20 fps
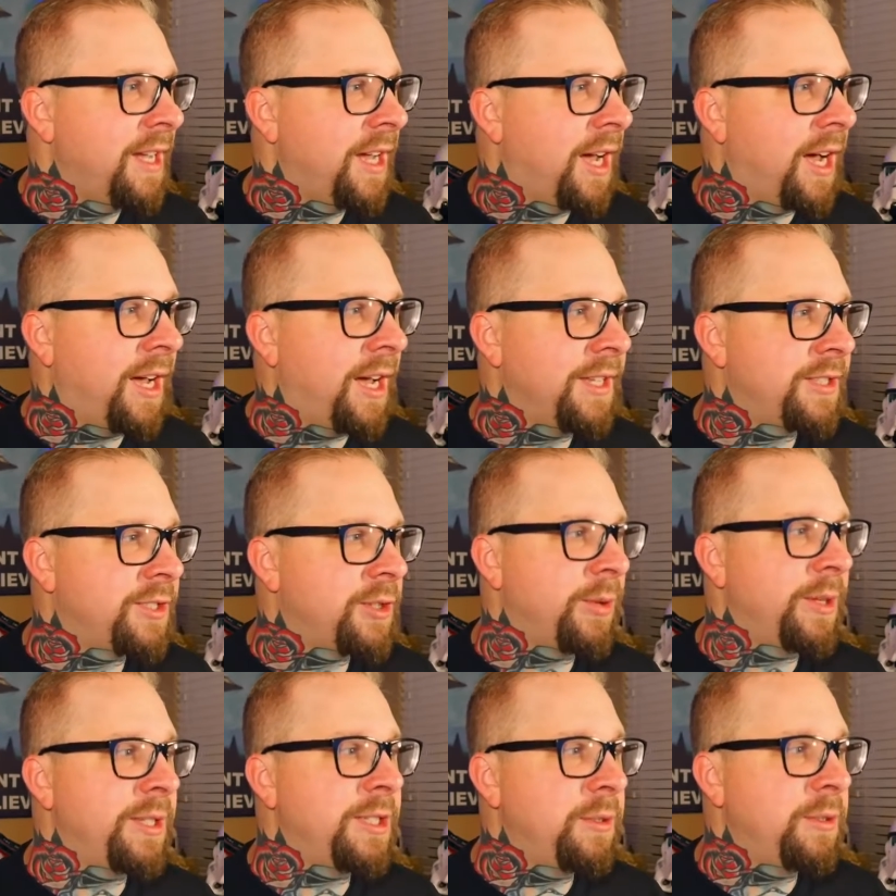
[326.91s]
It's
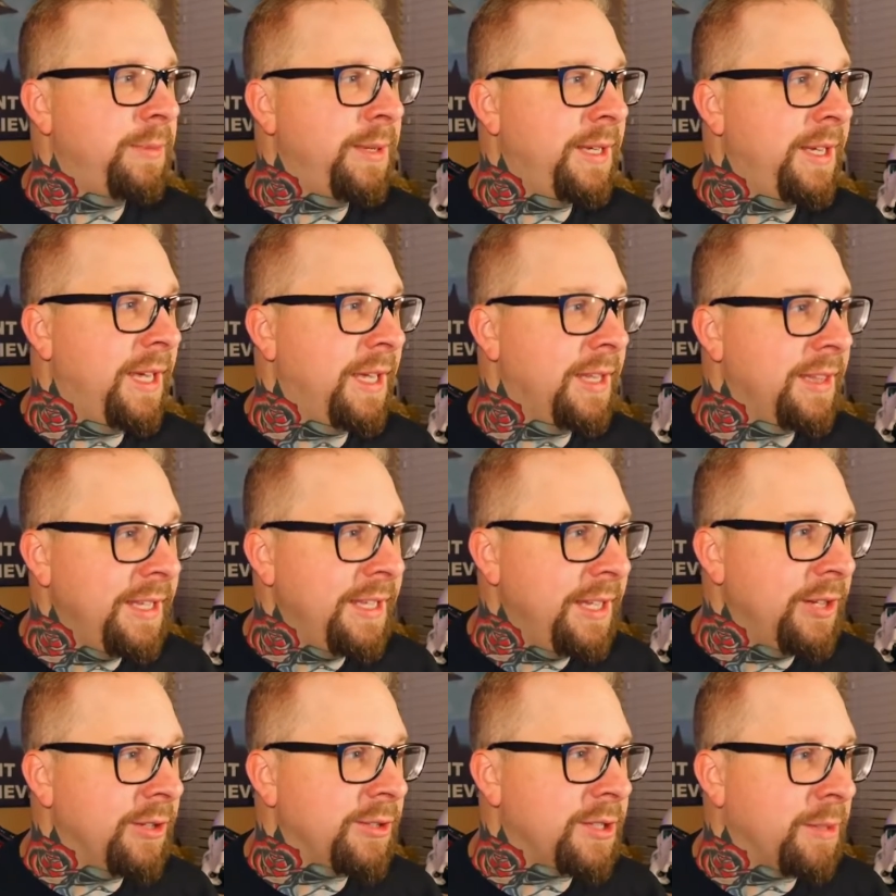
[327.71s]
going to be
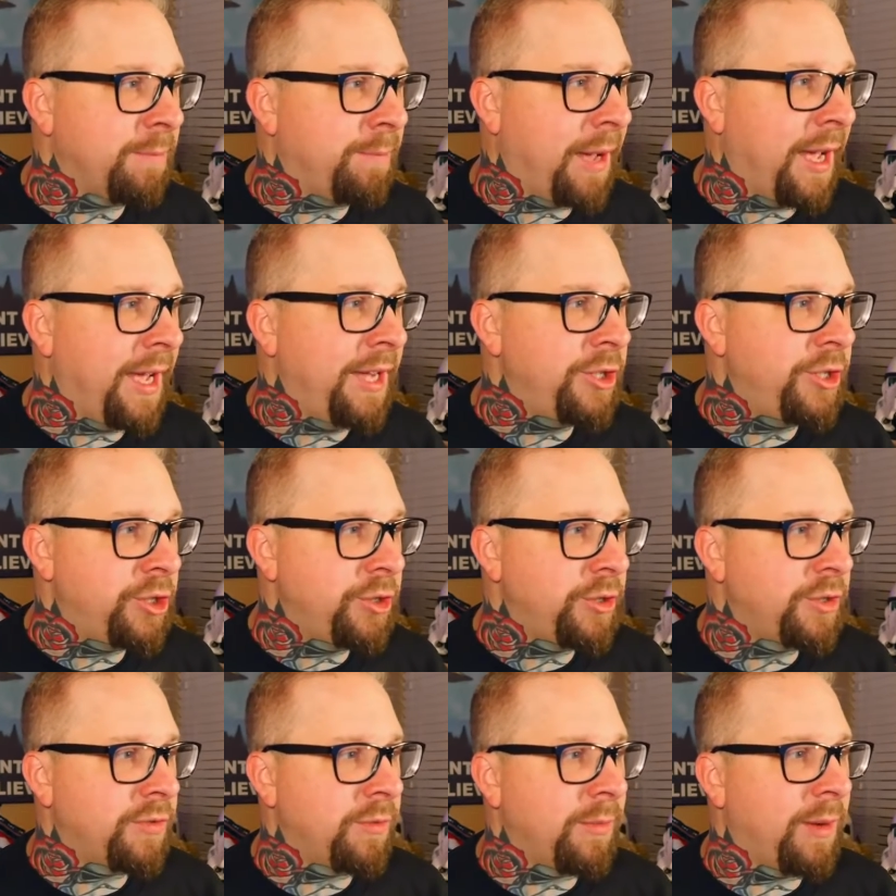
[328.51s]
illegal to buy
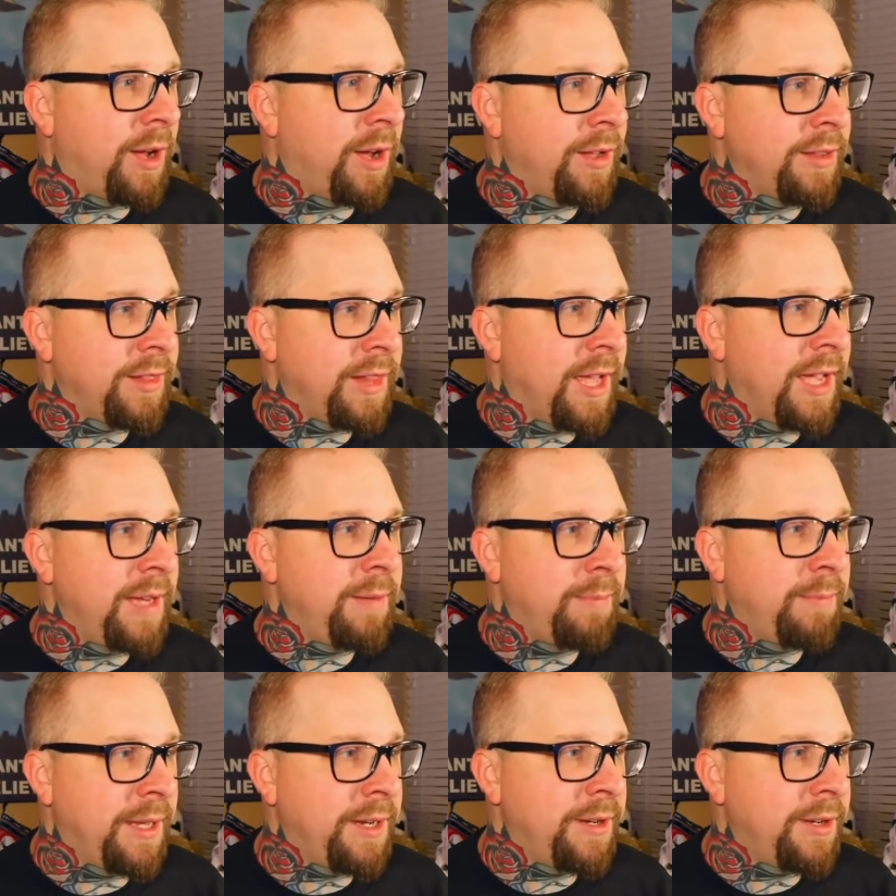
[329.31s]
juice from
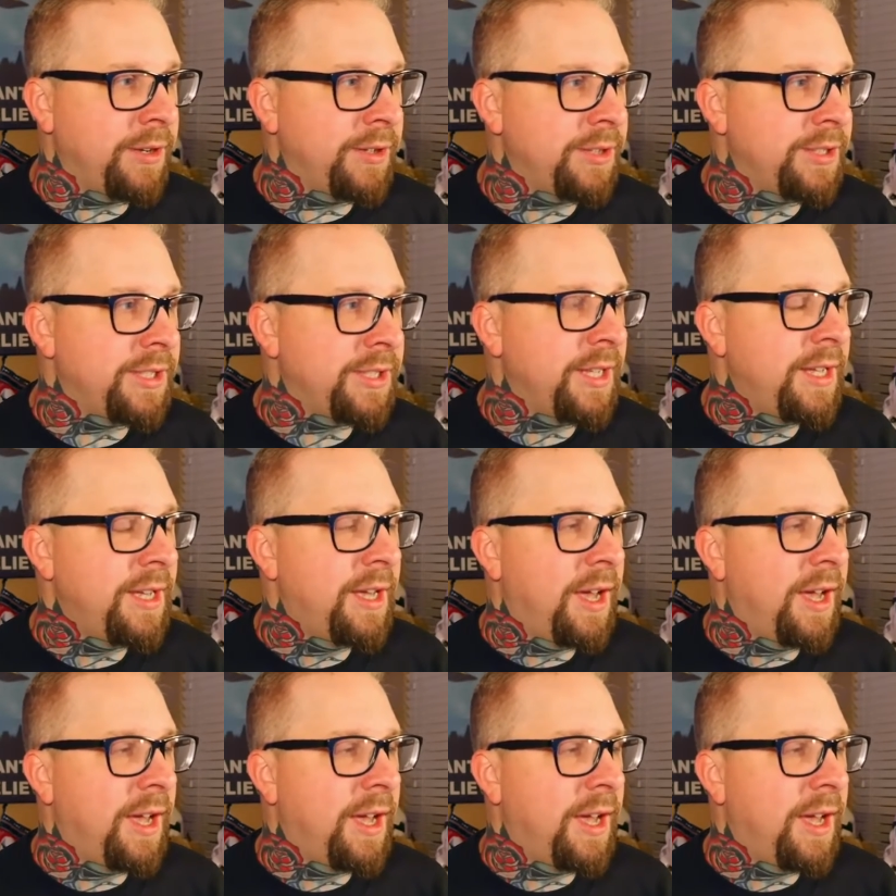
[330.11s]
online vendors